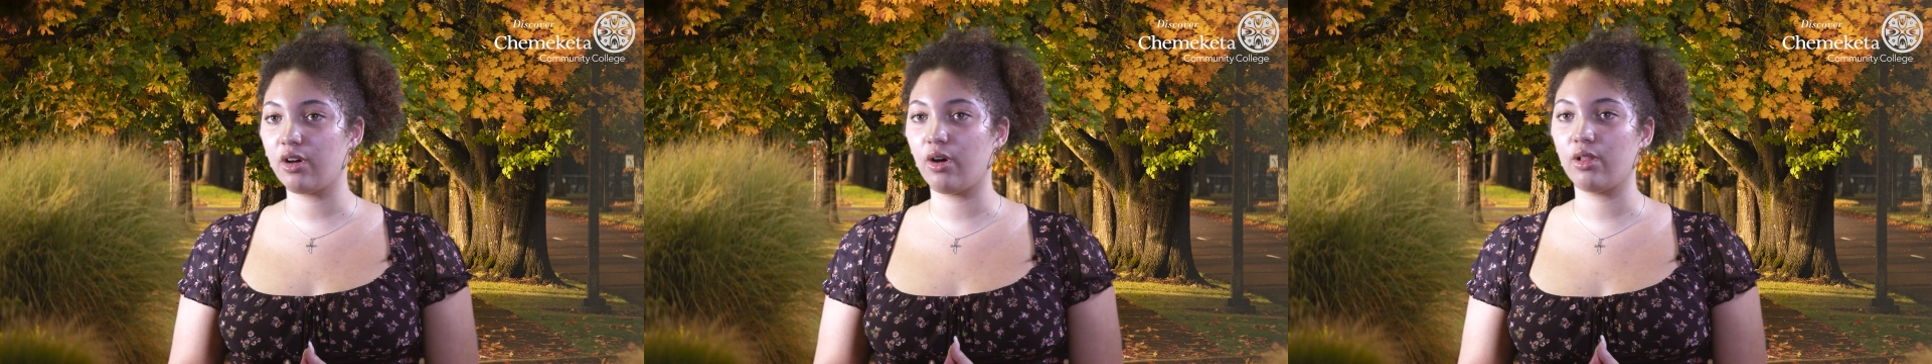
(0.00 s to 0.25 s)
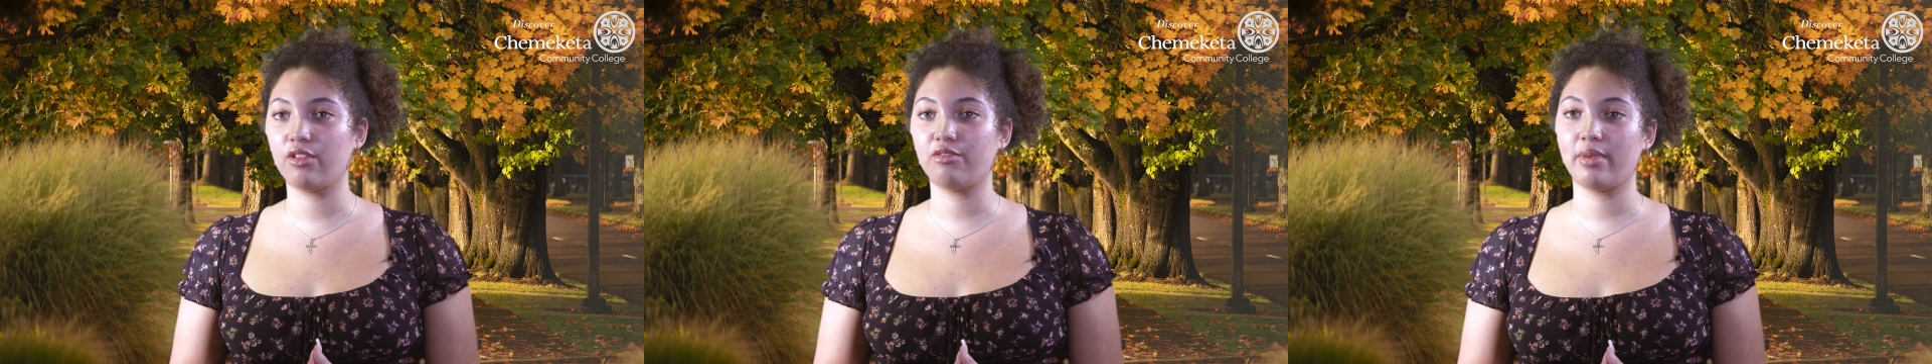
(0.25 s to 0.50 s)

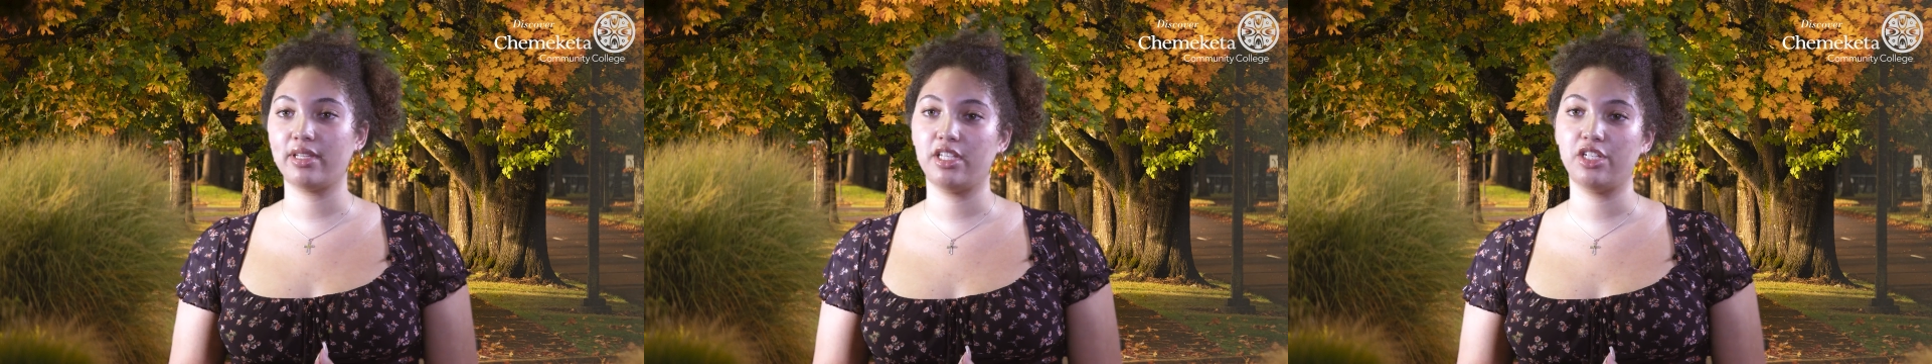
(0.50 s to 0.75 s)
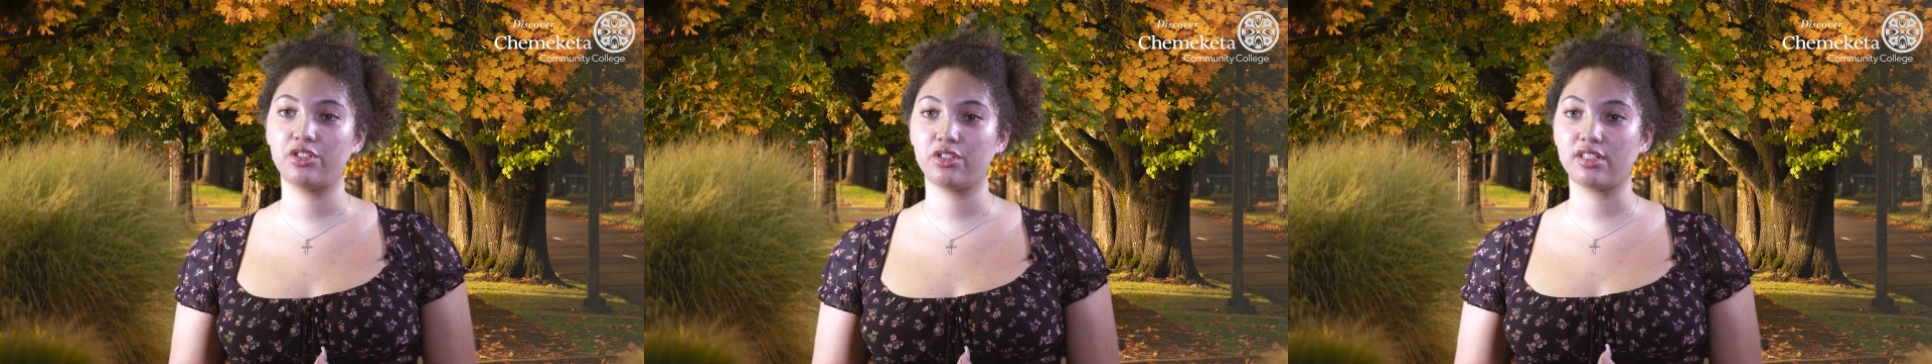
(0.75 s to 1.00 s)
All of my
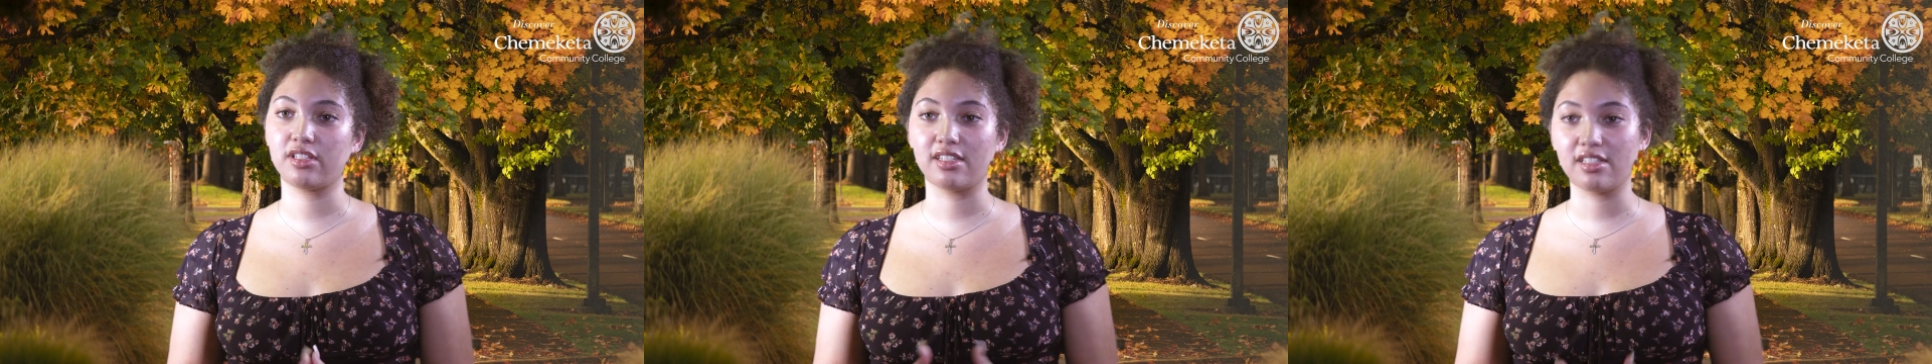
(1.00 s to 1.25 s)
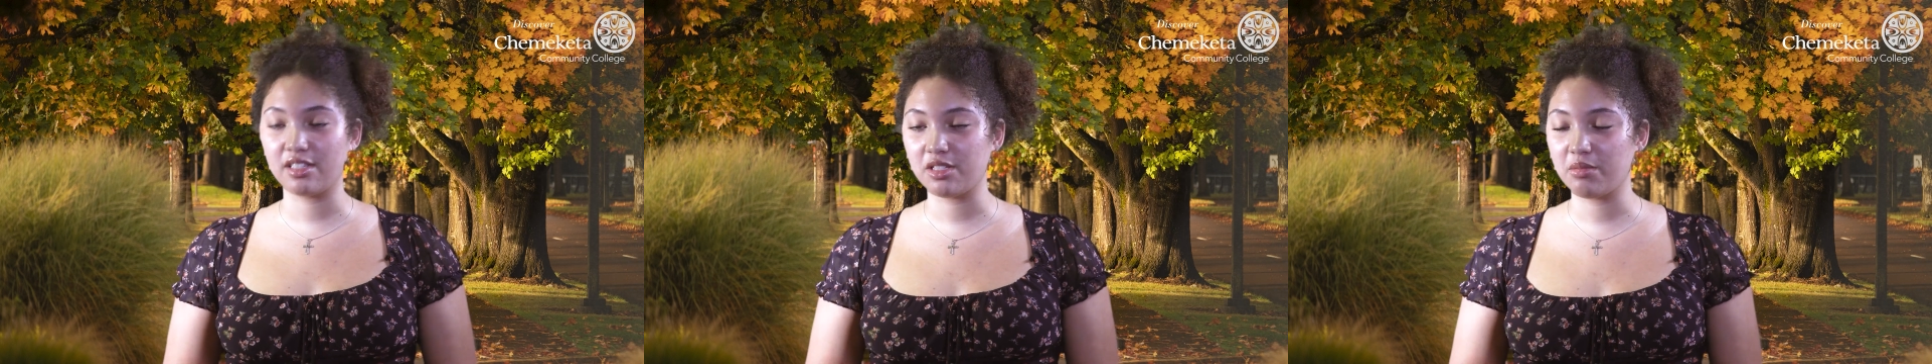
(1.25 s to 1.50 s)
teachers
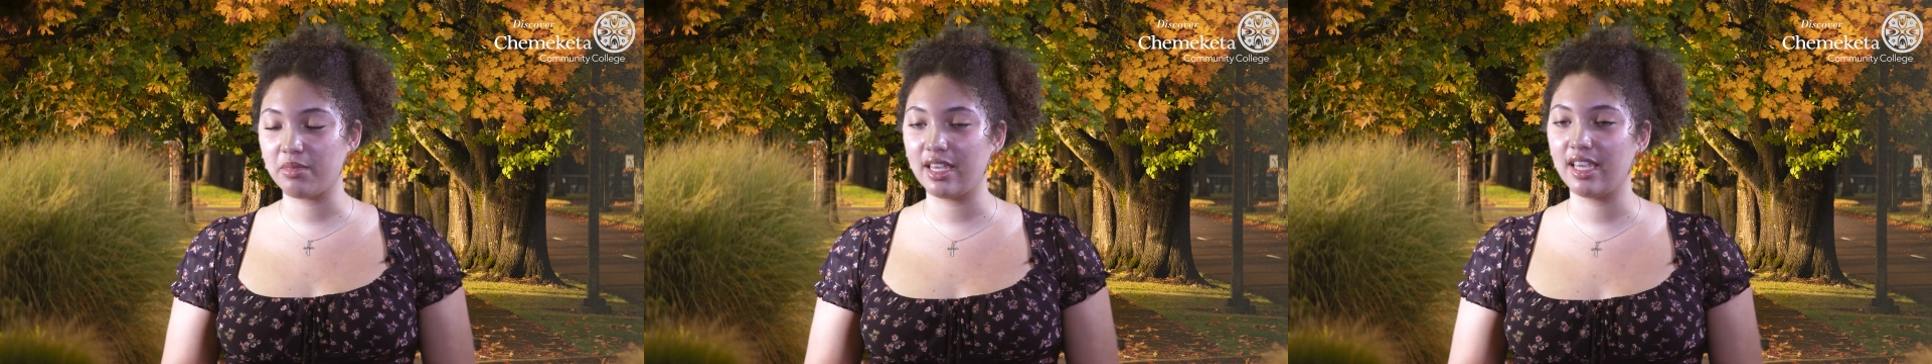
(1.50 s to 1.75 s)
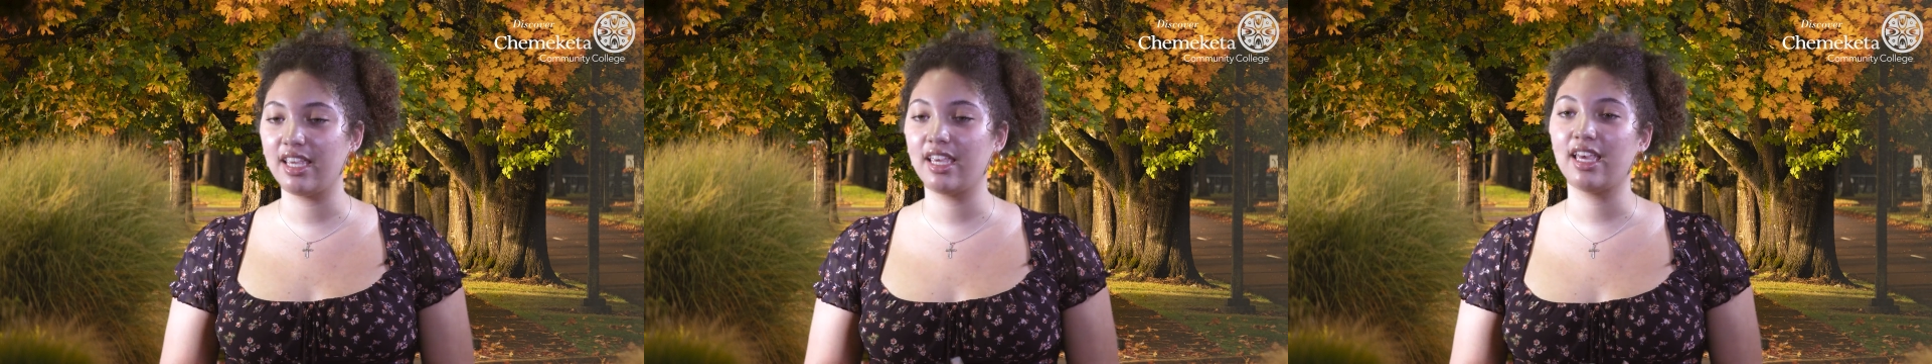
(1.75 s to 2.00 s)
listened to
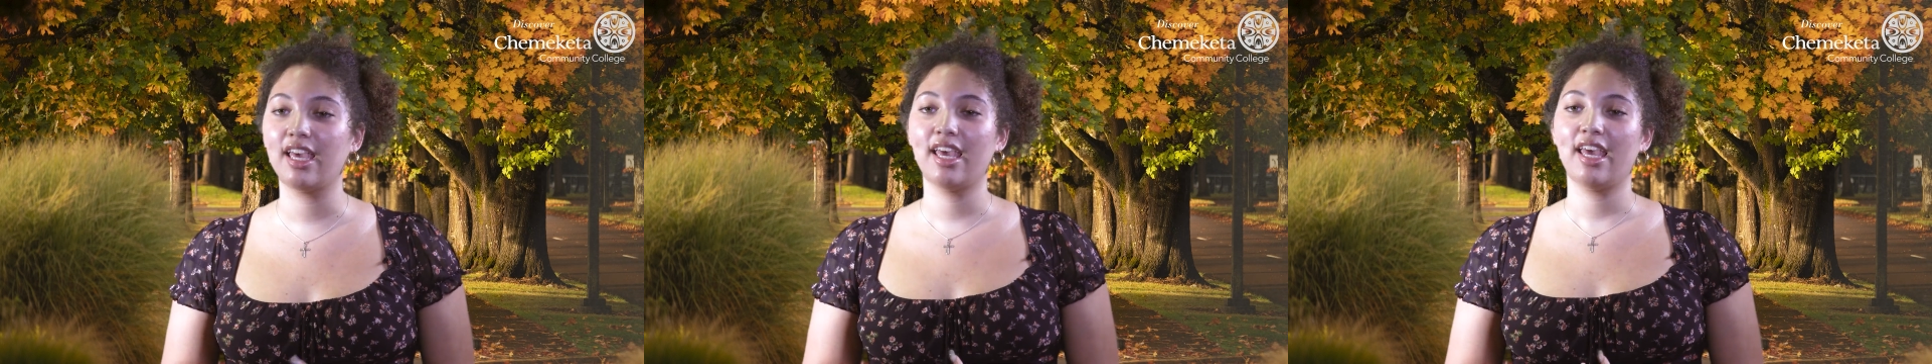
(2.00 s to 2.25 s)
me,